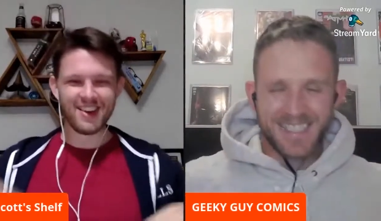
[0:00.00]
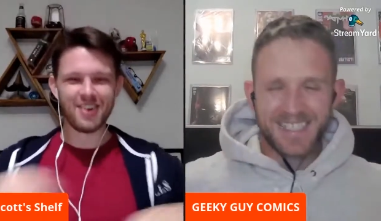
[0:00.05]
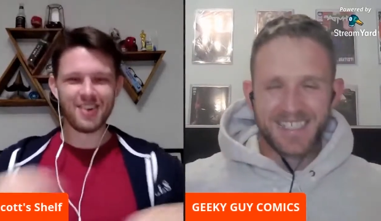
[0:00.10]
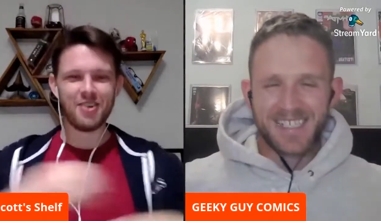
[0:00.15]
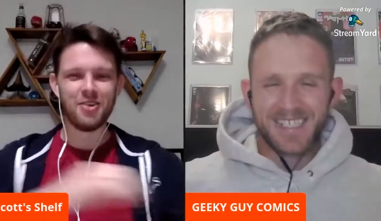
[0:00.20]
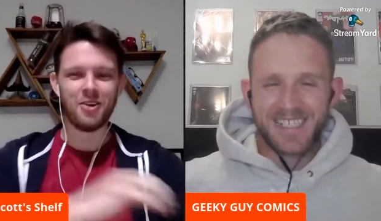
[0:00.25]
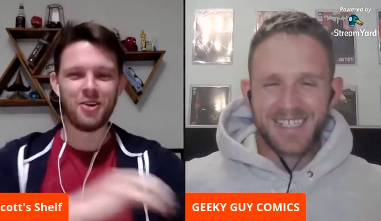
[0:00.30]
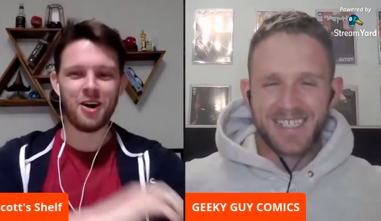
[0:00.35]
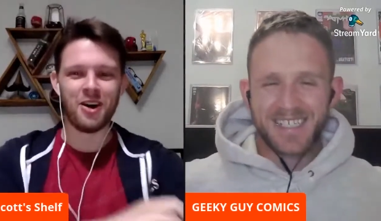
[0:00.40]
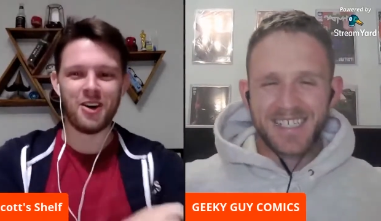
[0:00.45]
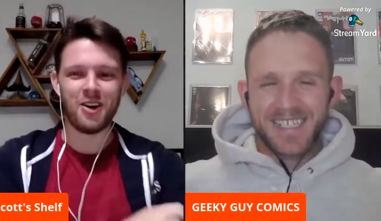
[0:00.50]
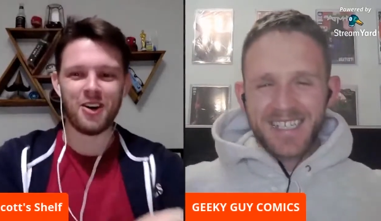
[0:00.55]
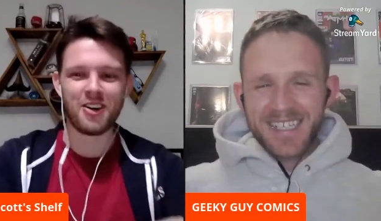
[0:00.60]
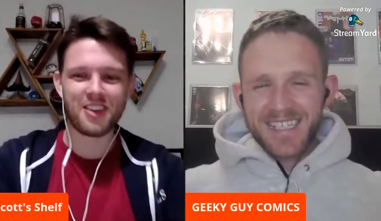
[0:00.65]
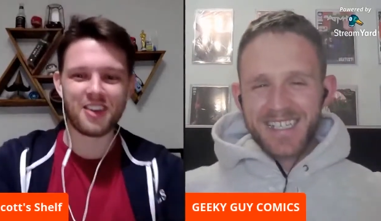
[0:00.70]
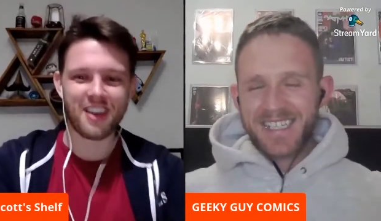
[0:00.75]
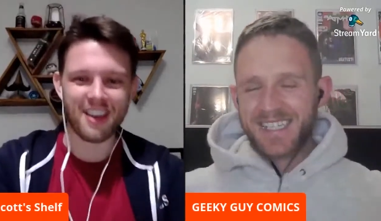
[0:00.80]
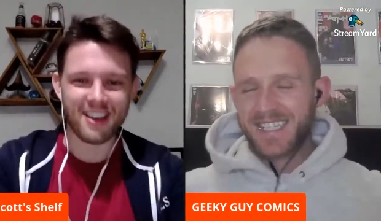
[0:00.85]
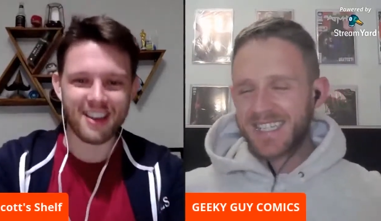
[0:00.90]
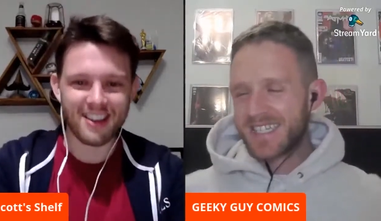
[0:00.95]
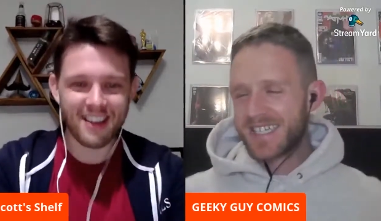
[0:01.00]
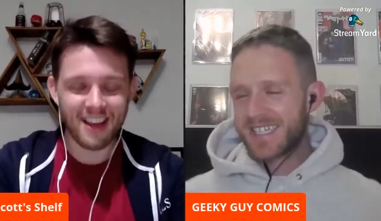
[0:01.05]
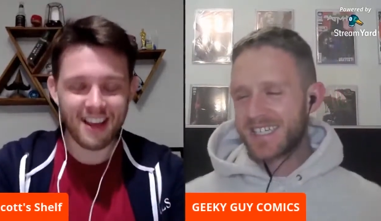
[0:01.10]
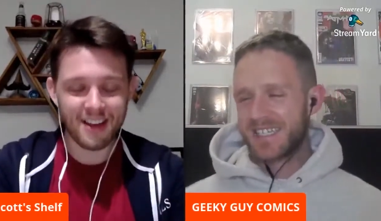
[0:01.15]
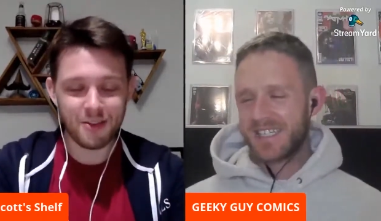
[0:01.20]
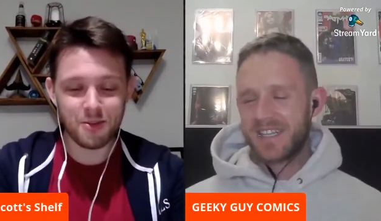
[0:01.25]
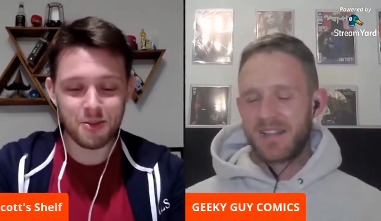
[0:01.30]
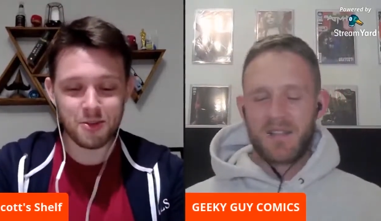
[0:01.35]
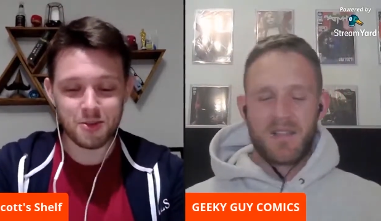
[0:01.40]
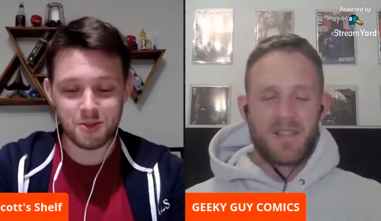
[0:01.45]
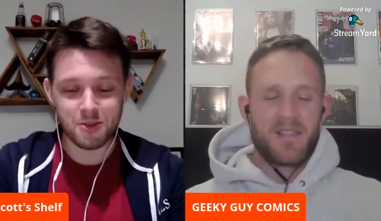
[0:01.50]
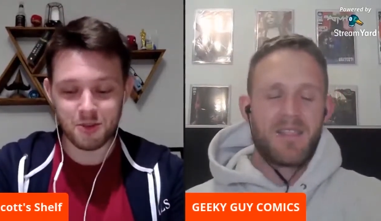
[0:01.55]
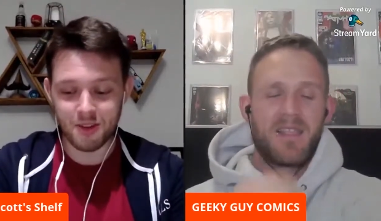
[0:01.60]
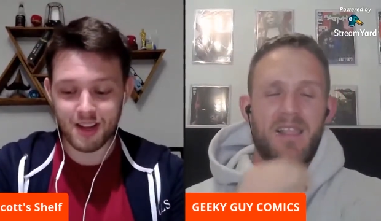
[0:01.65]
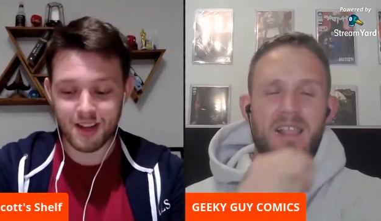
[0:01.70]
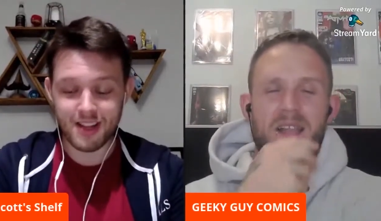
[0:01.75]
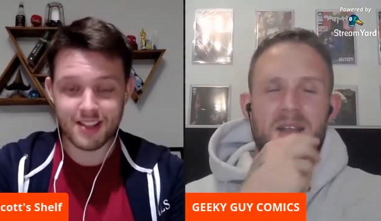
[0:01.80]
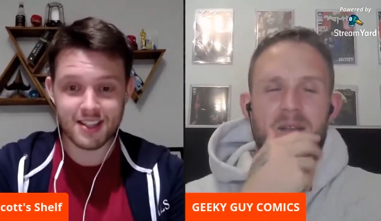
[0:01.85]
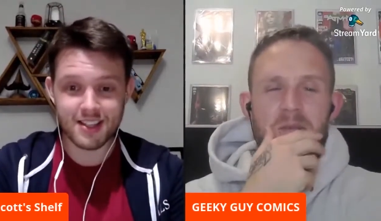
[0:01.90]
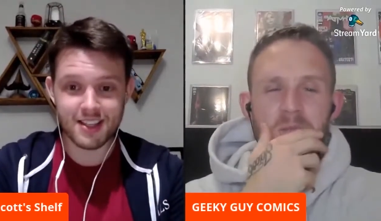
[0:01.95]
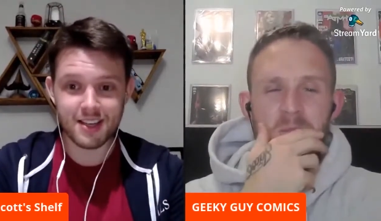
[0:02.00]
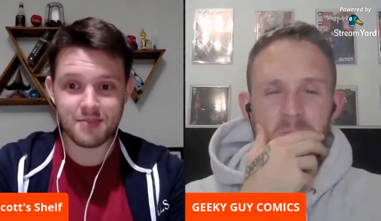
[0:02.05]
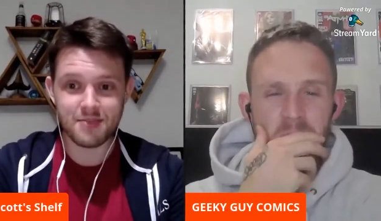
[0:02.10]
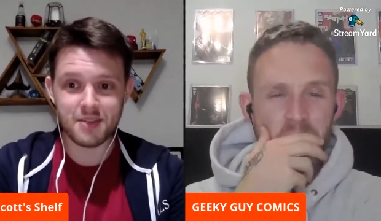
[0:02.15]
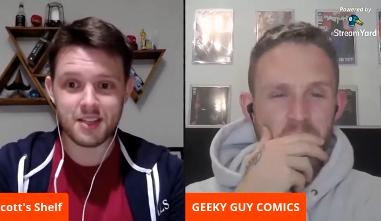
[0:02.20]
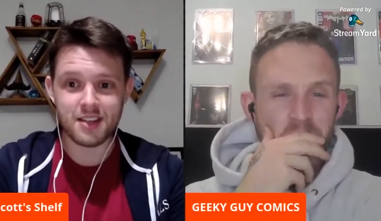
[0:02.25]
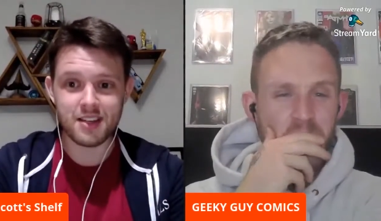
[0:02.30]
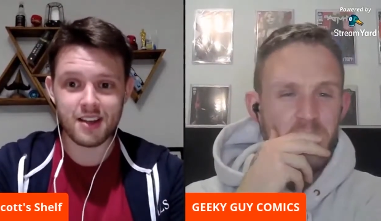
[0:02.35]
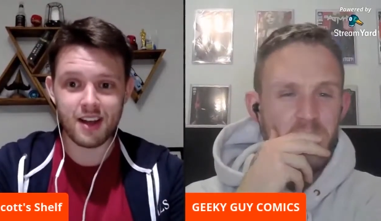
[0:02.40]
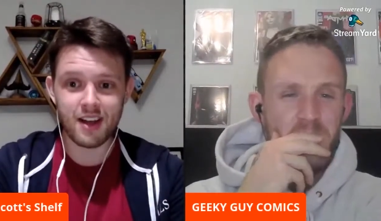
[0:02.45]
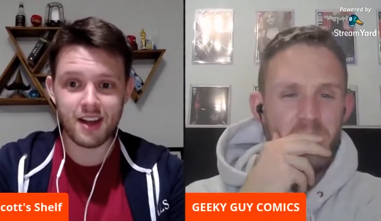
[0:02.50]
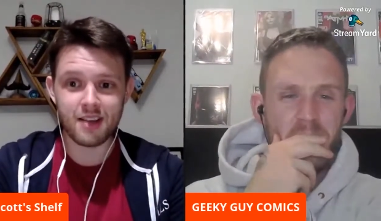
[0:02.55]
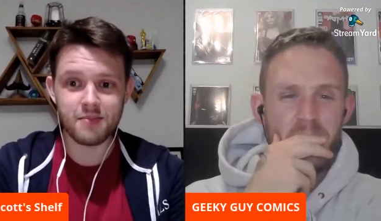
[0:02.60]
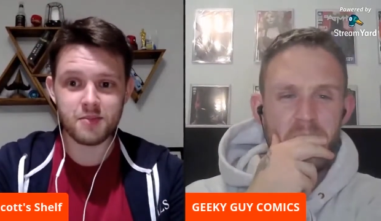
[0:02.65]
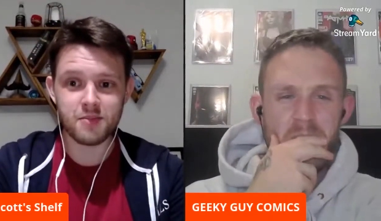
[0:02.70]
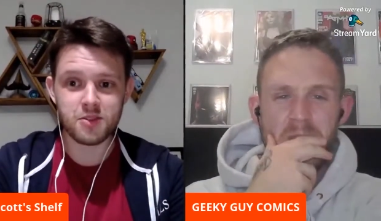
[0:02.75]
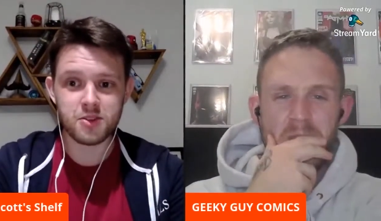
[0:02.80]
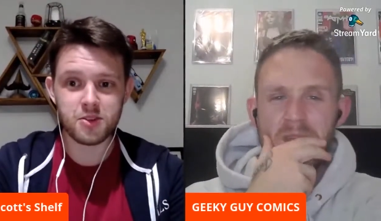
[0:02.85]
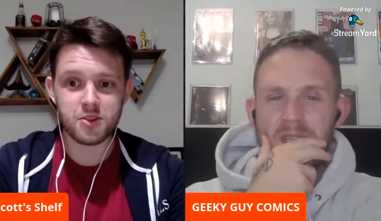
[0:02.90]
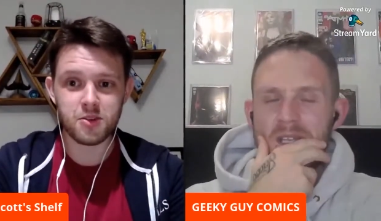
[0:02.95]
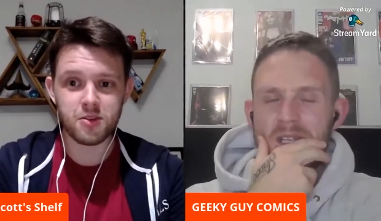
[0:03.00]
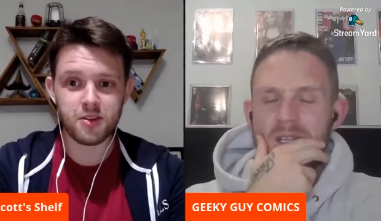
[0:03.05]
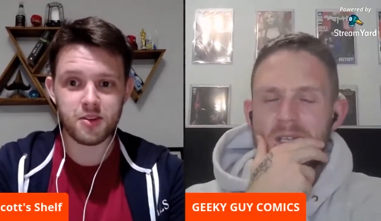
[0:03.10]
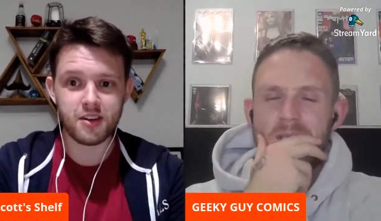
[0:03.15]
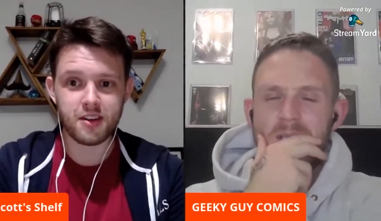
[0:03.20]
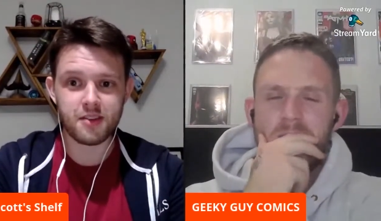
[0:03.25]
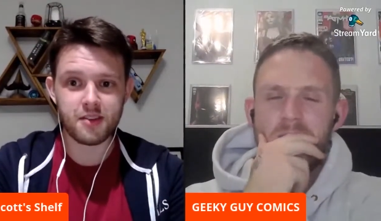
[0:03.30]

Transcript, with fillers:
Speaker 1: well, okay, yeah, well, great. I mean, um, so